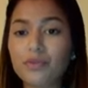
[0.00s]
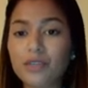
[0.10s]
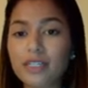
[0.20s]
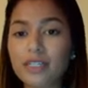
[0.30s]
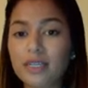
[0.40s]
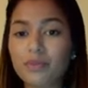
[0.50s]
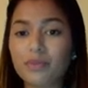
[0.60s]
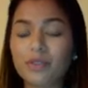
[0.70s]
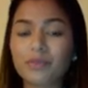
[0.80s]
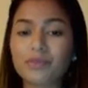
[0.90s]
For
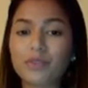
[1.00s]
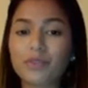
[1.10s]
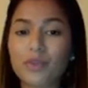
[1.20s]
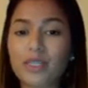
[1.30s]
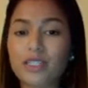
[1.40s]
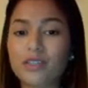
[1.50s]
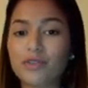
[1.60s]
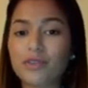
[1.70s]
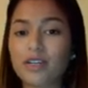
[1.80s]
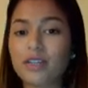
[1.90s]
example,
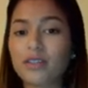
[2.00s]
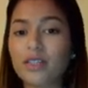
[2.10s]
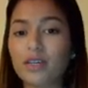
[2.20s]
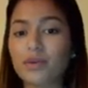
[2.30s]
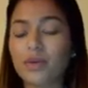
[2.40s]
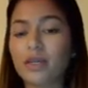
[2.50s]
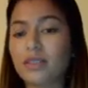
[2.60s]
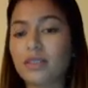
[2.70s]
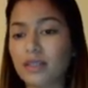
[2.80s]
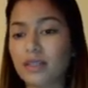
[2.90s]
23 take away
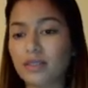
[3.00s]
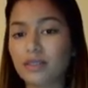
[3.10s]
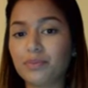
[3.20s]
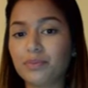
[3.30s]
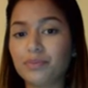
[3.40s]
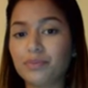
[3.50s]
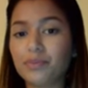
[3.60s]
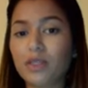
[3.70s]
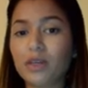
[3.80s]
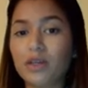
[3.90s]
6.
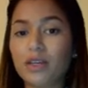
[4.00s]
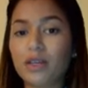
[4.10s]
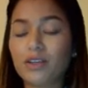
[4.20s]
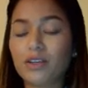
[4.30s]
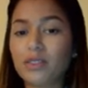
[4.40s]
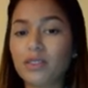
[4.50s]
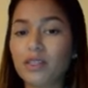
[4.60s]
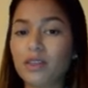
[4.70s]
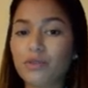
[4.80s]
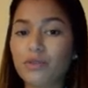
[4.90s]
Here we see
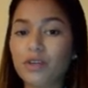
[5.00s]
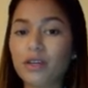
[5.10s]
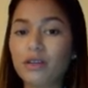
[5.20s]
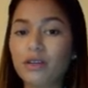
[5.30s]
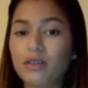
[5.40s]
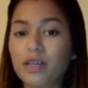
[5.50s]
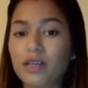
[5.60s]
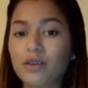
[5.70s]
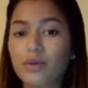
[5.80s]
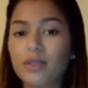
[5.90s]
that 3 take
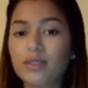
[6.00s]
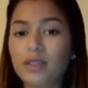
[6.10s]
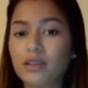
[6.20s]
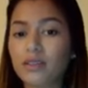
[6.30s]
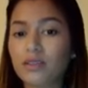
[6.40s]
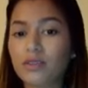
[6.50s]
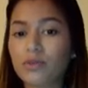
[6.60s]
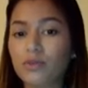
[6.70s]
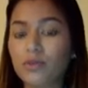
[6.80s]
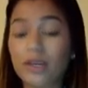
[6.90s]
away 6.
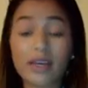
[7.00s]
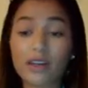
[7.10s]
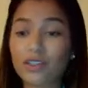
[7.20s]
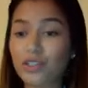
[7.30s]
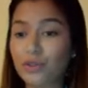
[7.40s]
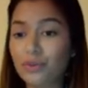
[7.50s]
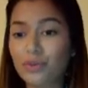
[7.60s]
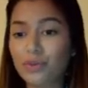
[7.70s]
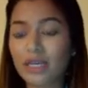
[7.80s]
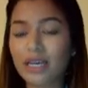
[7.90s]
We cannot do,
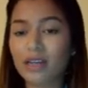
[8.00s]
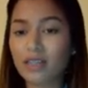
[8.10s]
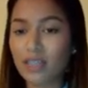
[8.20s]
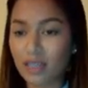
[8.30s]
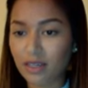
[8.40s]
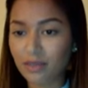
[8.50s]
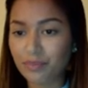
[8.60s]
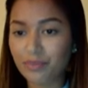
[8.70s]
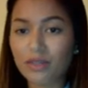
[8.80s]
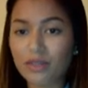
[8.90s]
we cannot take.
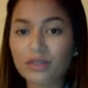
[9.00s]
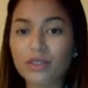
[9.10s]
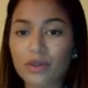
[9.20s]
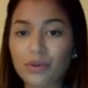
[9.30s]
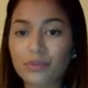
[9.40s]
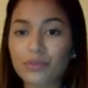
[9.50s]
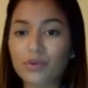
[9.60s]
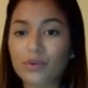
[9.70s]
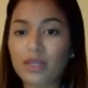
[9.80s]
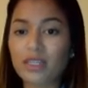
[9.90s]
So
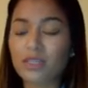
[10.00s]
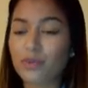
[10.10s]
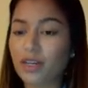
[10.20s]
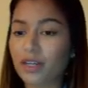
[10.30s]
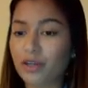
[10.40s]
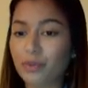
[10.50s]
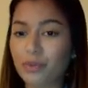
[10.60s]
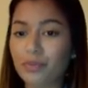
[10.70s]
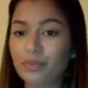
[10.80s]
we need to break it up.